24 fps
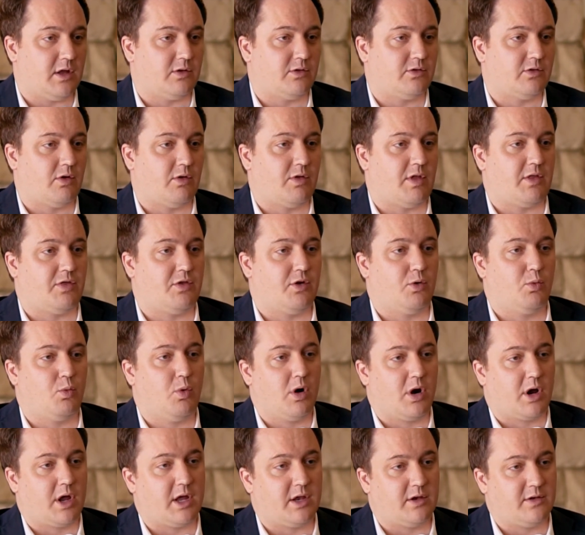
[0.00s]
so that they're
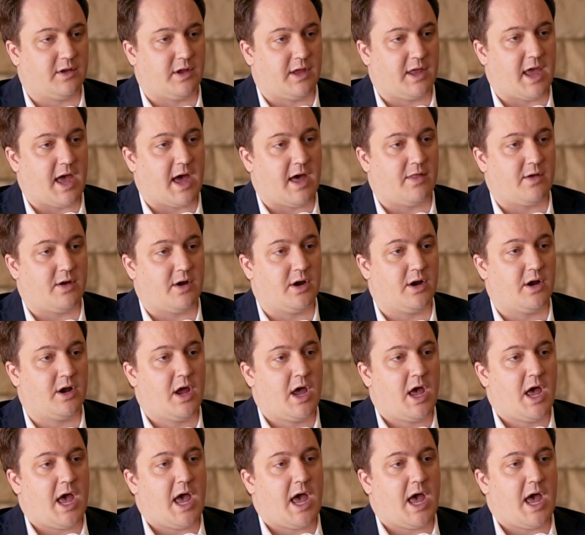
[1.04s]
working together,